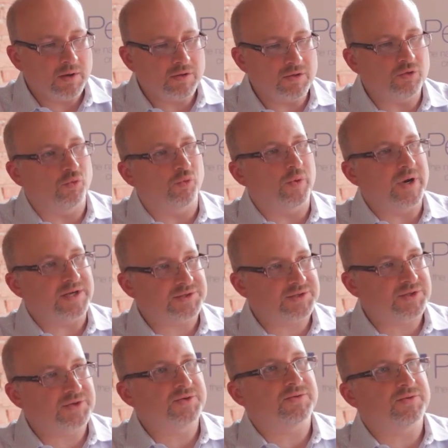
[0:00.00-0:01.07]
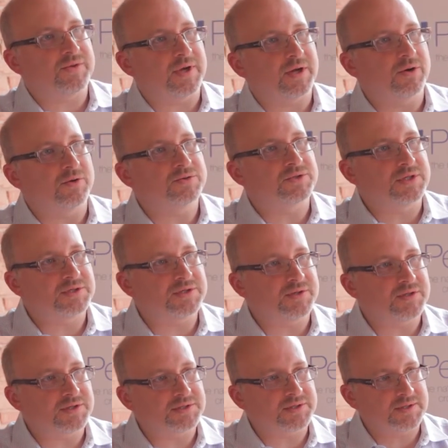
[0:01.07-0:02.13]
the risk that goes into
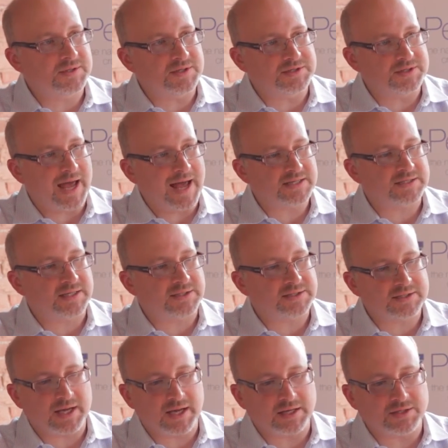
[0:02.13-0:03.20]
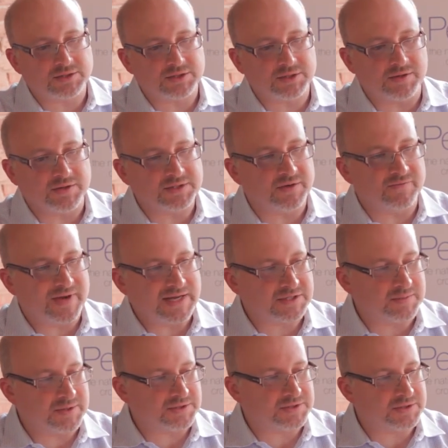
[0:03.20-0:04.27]
these assets and these
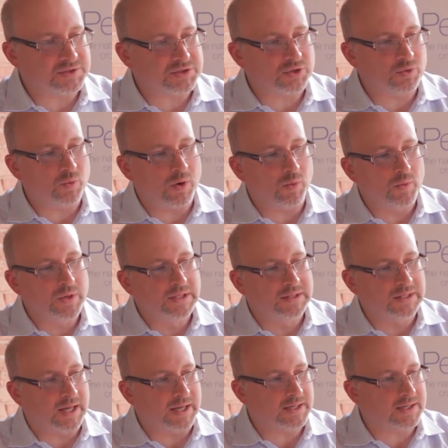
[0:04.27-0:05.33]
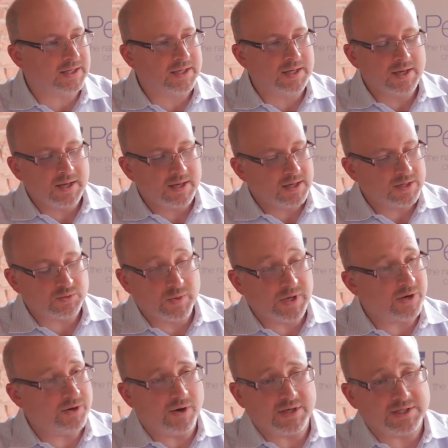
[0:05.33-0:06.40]
investments. And so what we like is
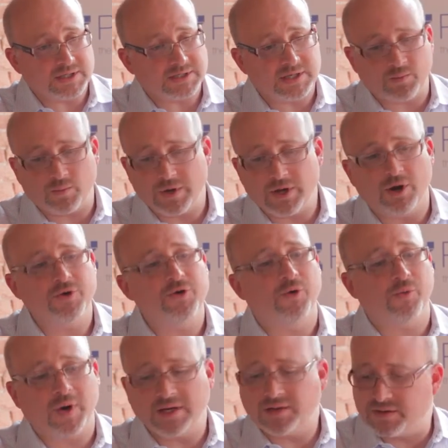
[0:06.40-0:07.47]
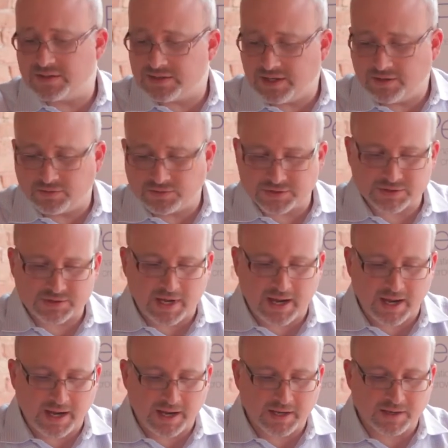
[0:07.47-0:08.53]
as I said, we underwrite the deals,
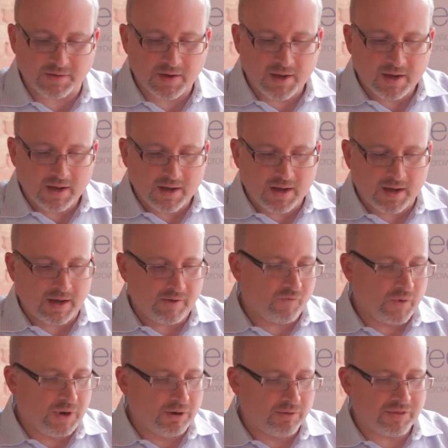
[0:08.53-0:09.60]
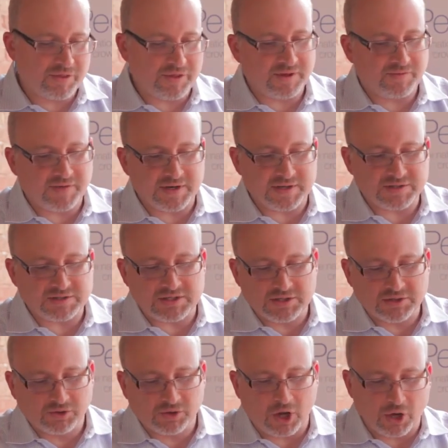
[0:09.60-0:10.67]
and if we don't think that a
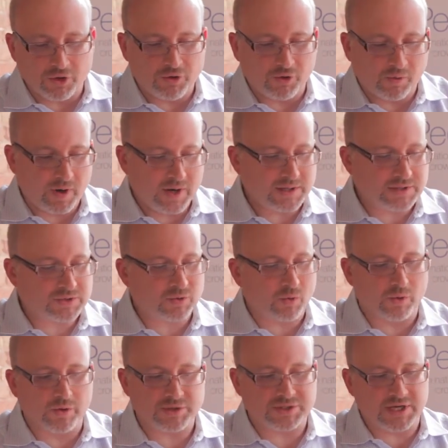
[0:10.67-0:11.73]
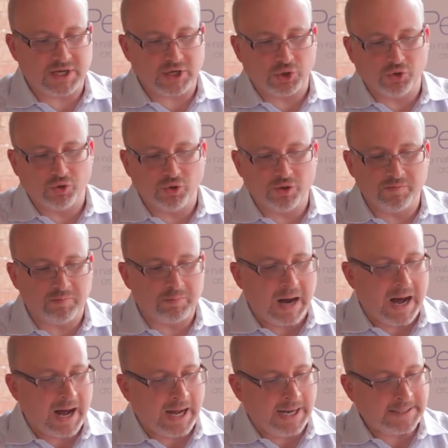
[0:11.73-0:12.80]
deal underwrites or is a good
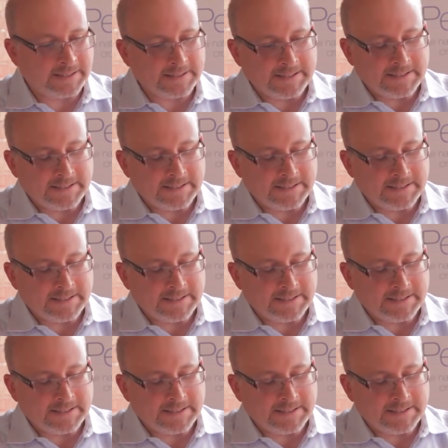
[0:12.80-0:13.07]
buy,